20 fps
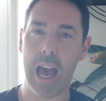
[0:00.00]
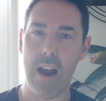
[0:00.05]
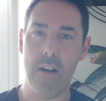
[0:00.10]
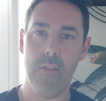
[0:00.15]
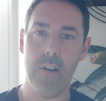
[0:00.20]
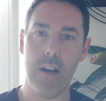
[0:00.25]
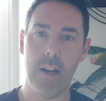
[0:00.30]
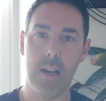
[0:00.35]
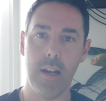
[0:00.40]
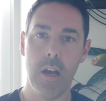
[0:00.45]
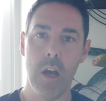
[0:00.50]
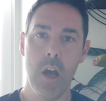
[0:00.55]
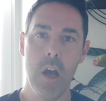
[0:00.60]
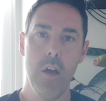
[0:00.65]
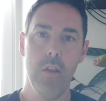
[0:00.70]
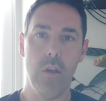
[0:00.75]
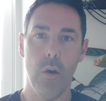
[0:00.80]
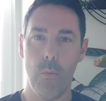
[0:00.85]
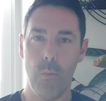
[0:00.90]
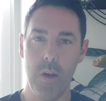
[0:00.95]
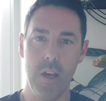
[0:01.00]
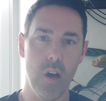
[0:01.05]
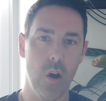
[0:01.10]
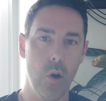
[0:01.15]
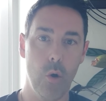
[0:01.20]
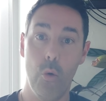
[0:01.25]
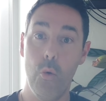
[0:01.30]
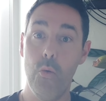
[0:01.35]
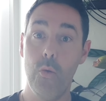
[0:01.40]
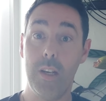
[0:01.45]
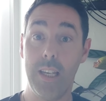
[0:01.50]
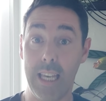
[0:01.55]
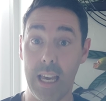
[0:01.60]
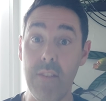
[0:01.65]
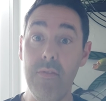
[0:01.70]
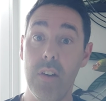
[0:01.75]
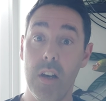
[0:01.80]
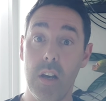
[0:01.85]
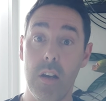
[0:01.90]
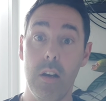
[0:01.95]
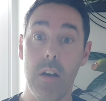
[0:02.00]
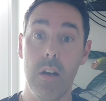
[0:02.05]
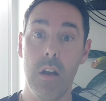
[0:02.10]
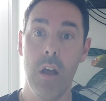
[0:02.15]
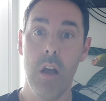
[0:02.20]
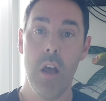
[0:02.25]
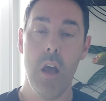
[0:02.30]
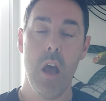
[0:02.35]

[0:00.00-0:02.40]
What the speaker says: carry, that we are all given,